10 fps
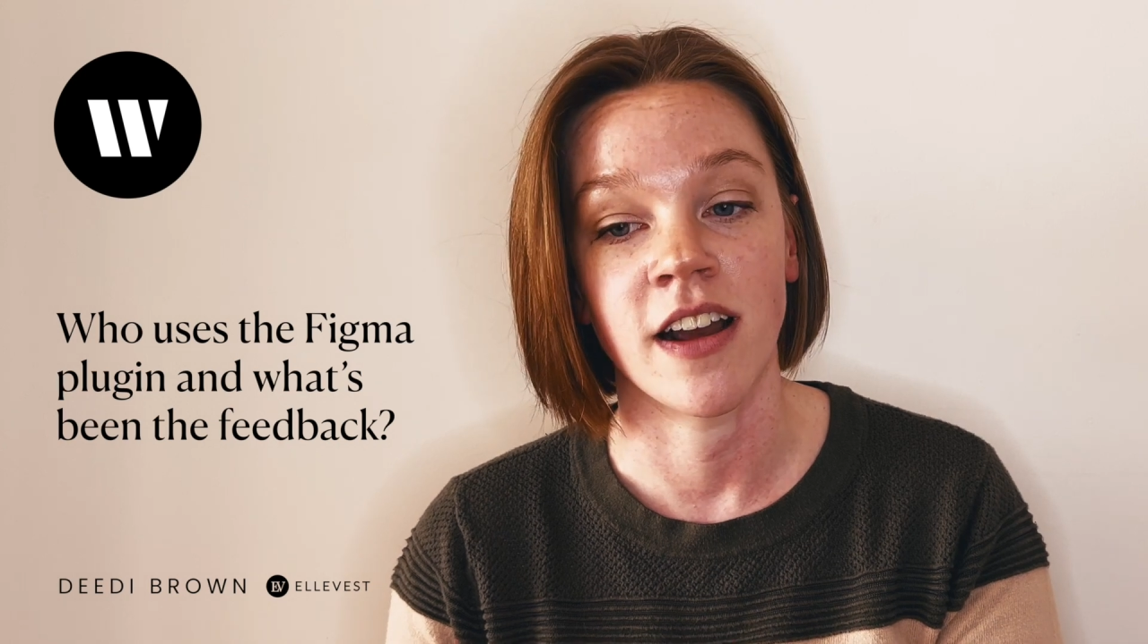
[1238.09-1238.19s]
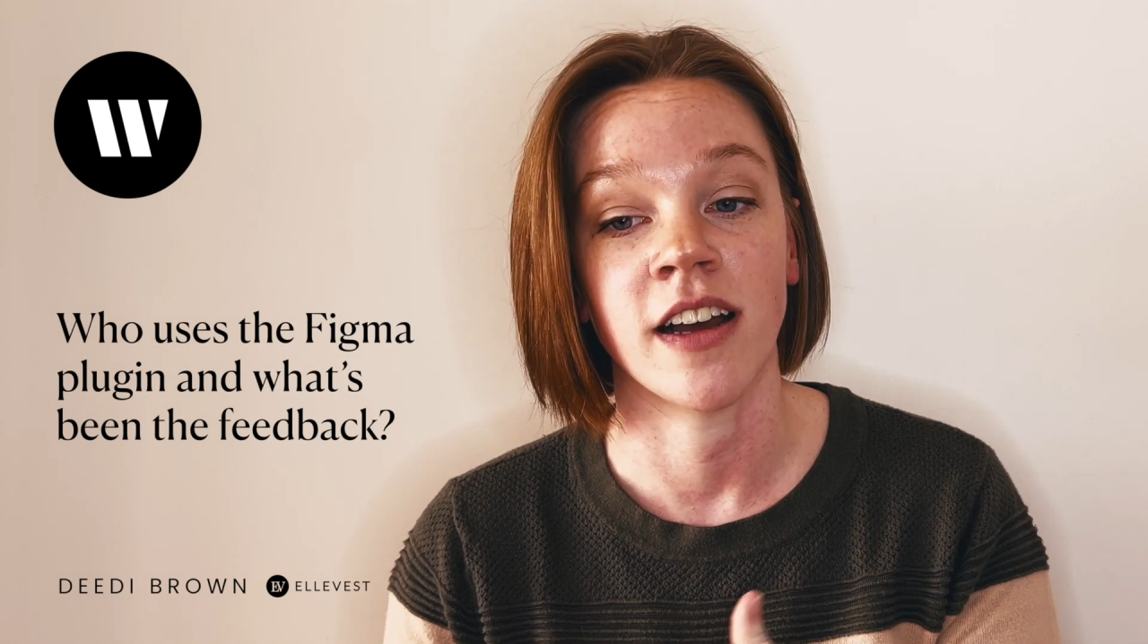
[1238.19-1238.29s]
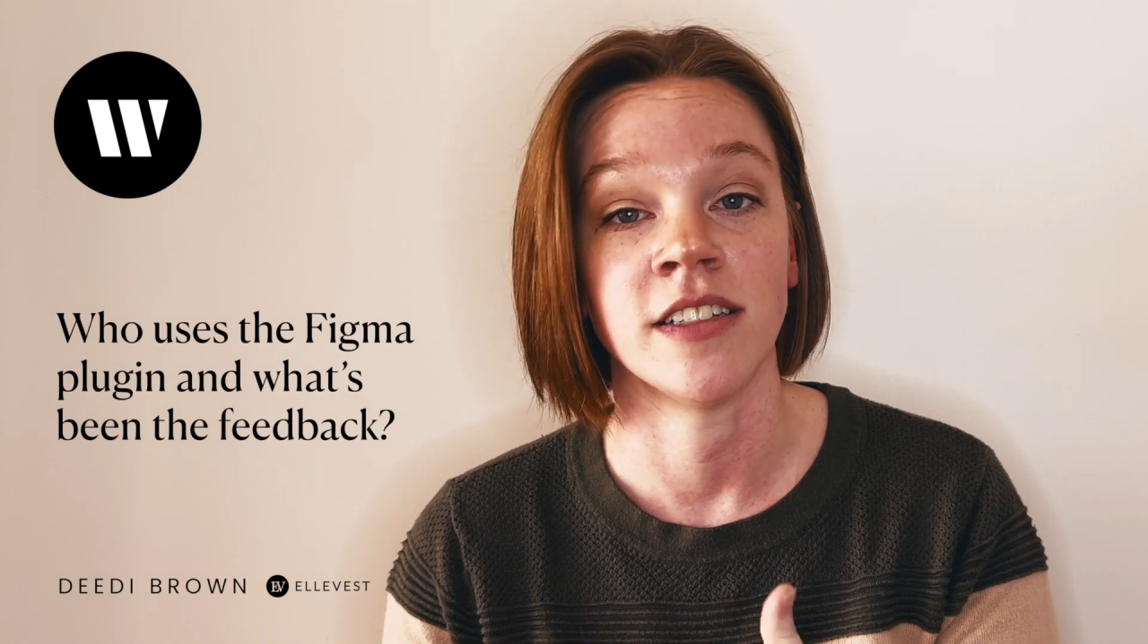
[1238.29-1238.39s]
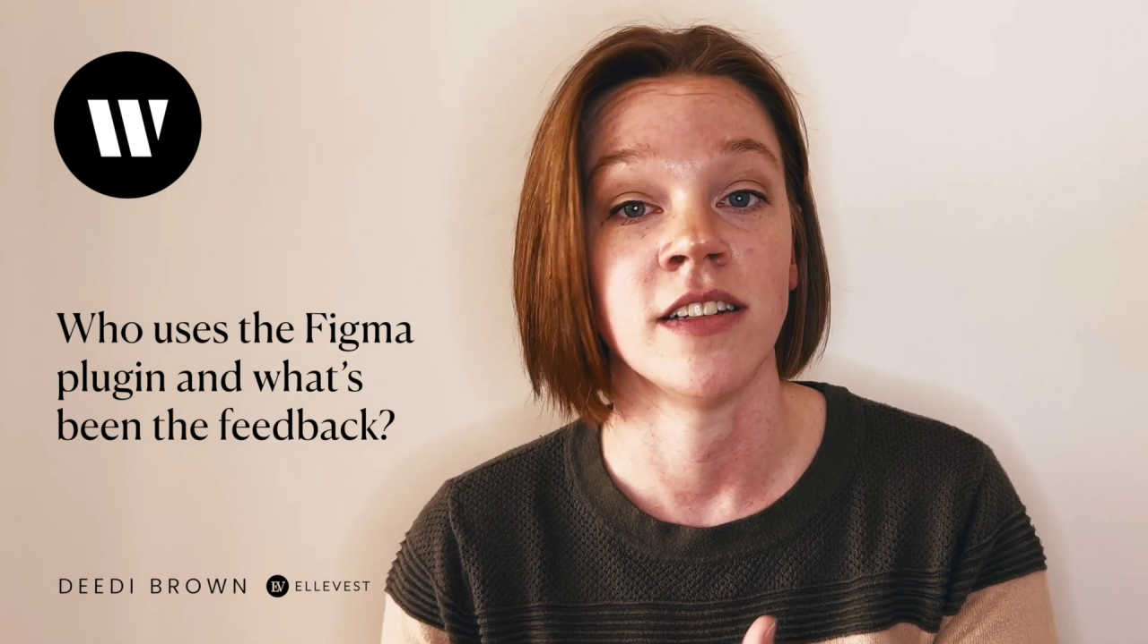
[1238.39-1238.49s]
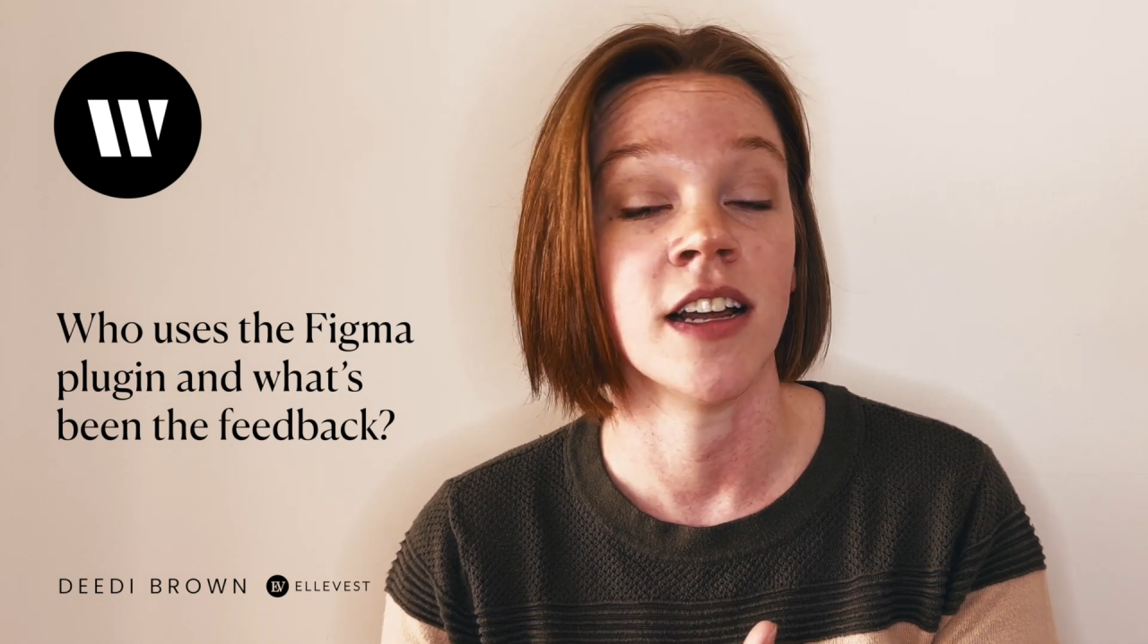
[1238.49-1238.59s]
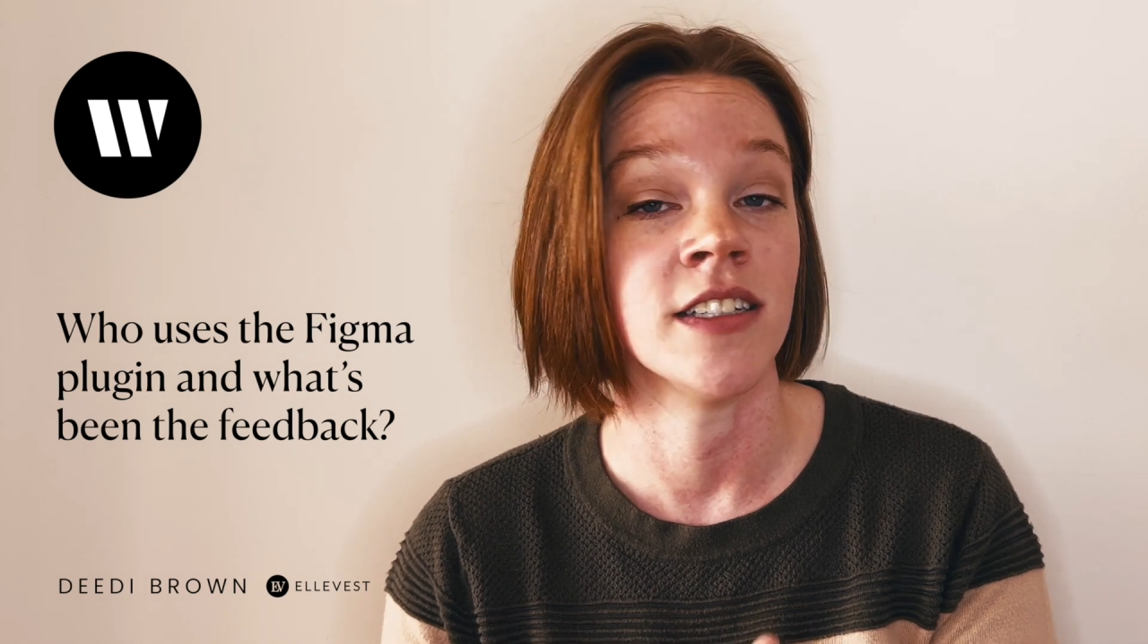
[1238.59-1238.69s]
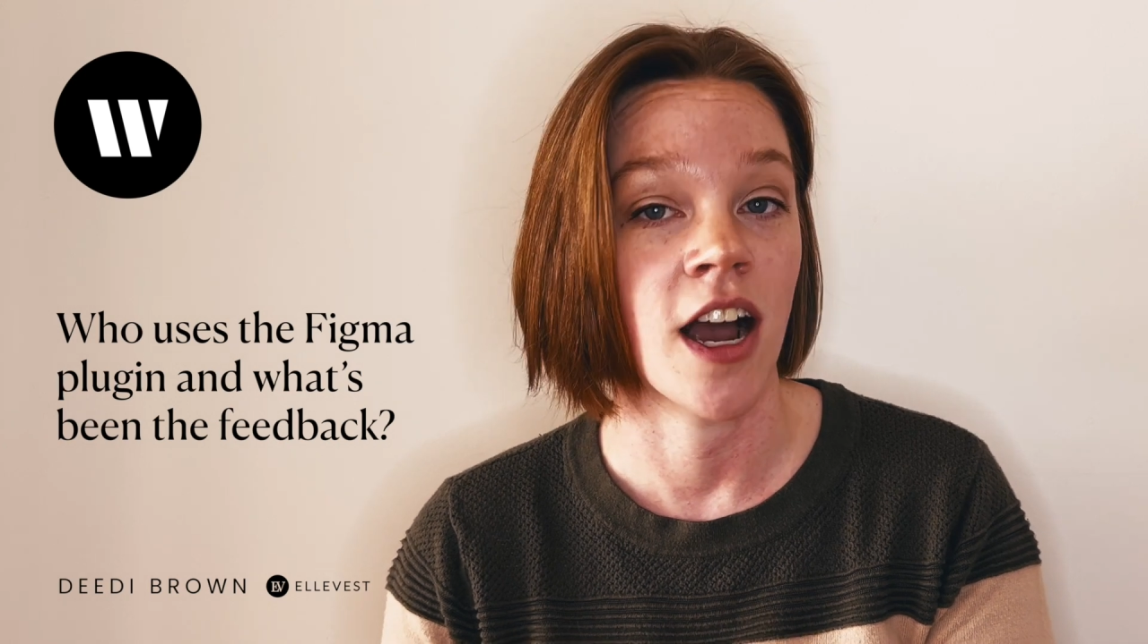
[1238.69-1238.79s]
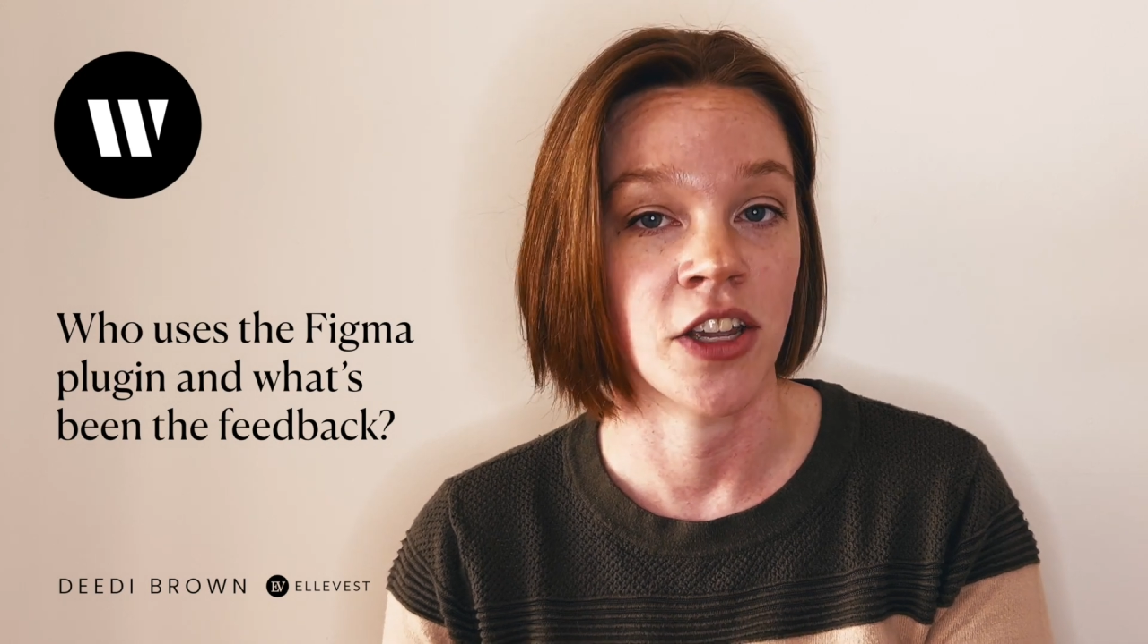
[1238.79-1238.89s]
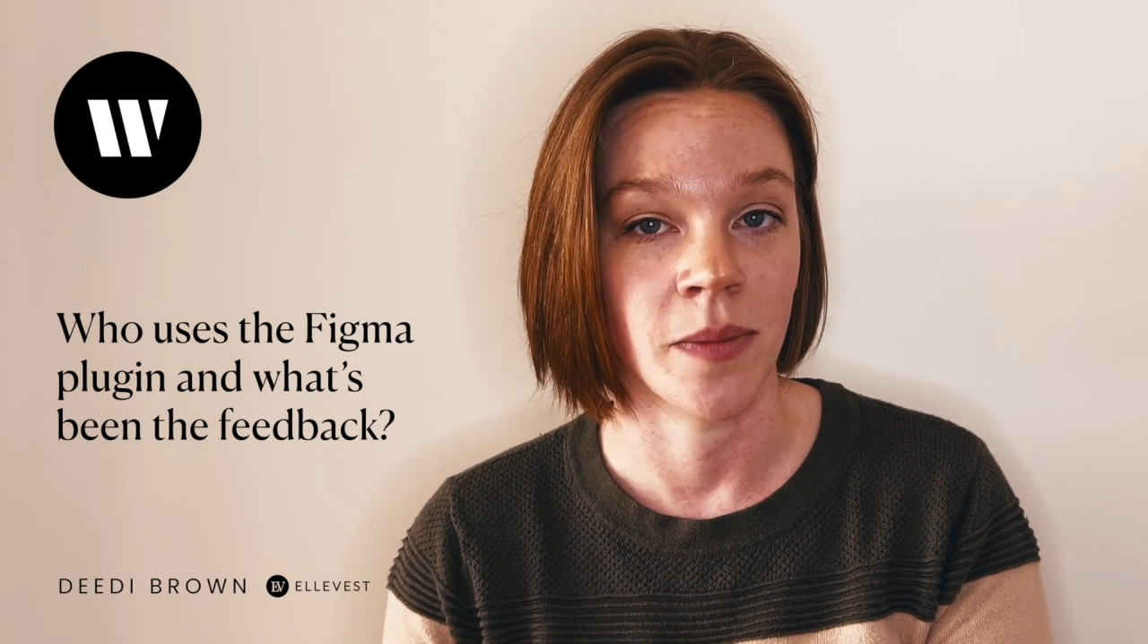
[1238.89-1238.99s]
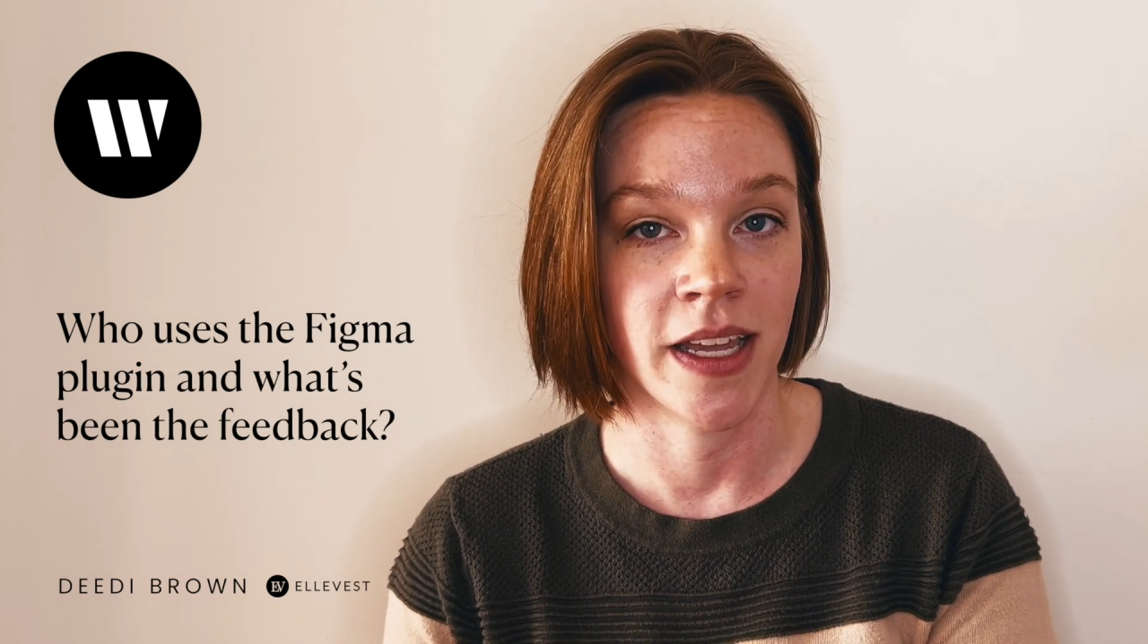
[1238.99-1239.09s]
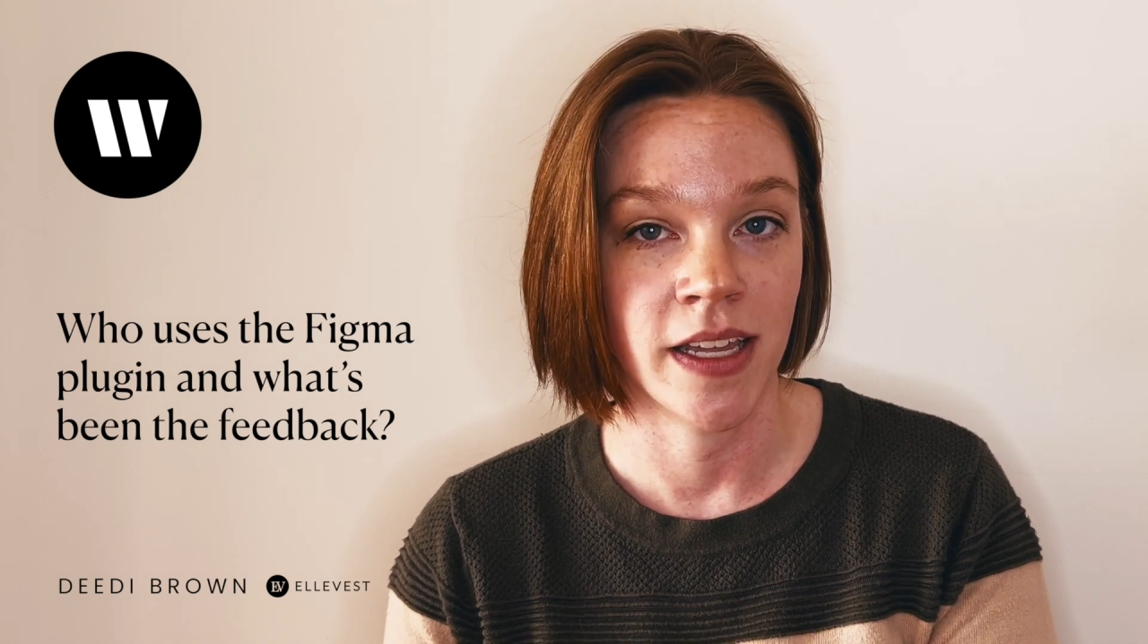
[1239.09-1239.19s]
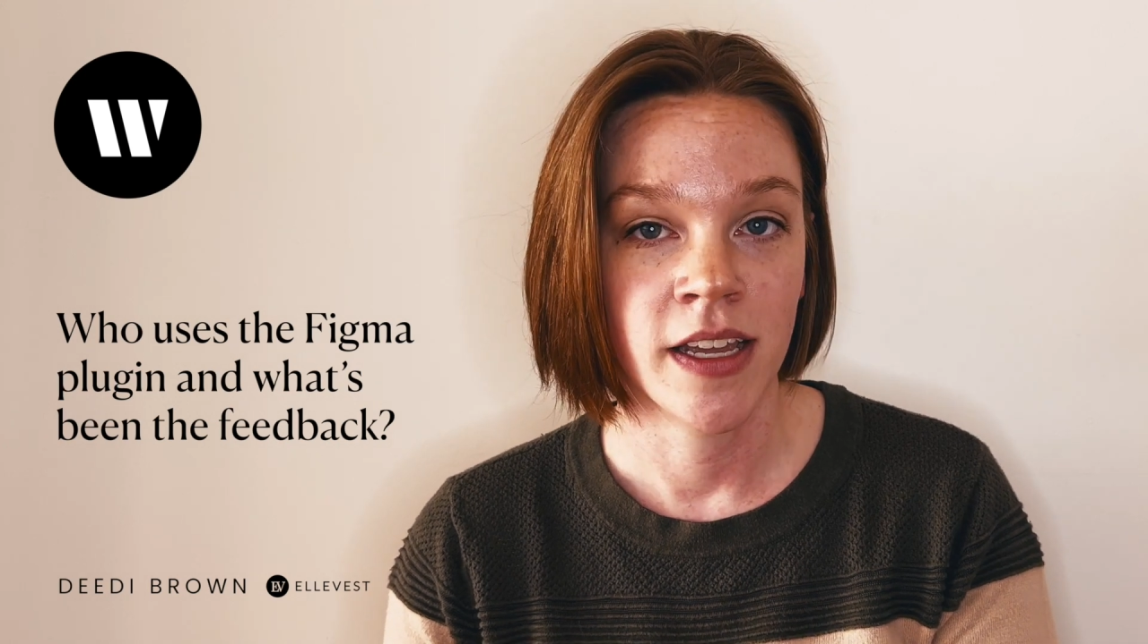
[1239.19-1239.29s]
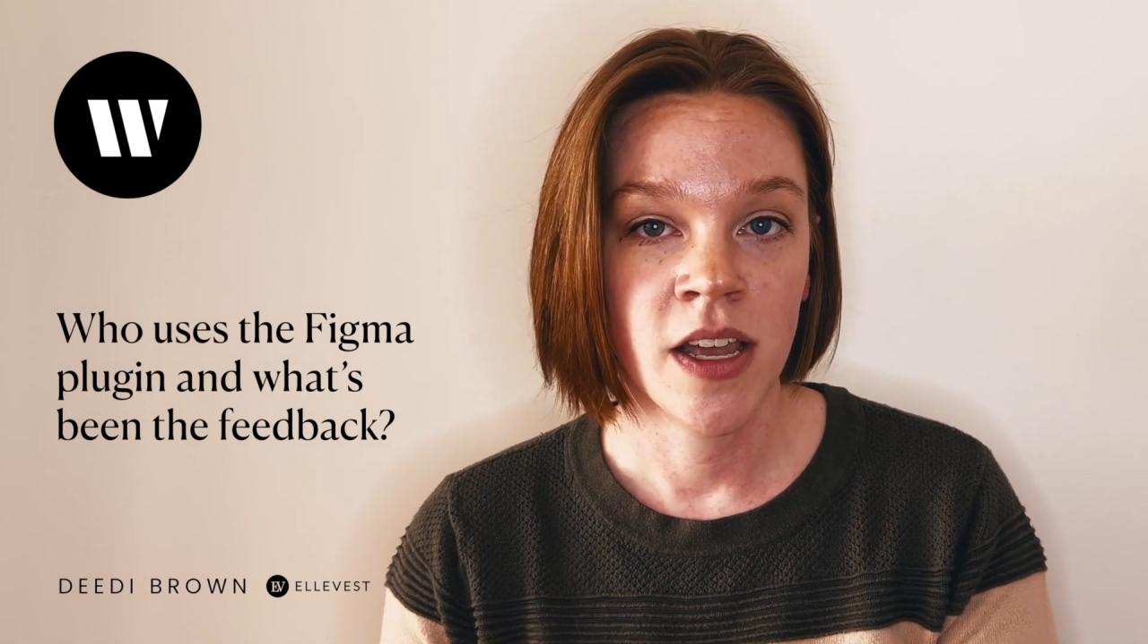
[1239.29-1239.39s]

a document